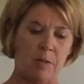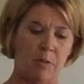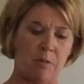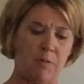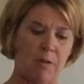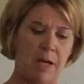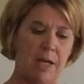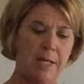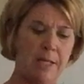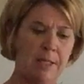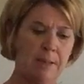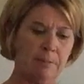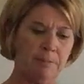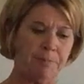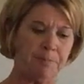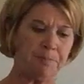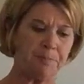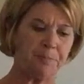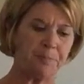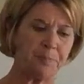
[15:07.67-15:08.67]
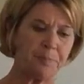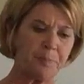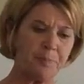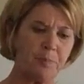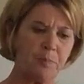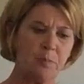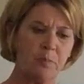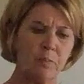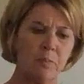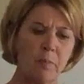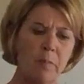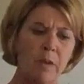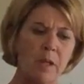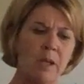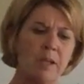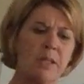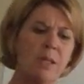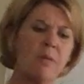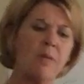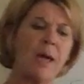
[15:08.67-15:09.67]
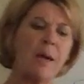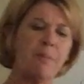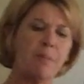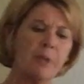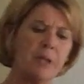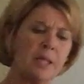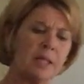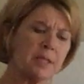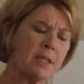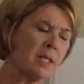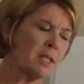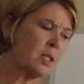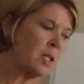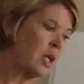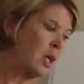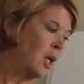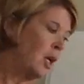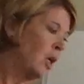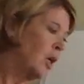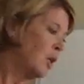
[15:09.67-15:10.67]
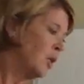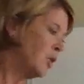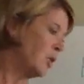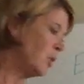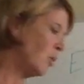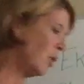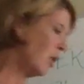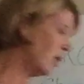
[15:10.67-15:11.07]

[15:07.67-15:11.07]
all right? So that brings us to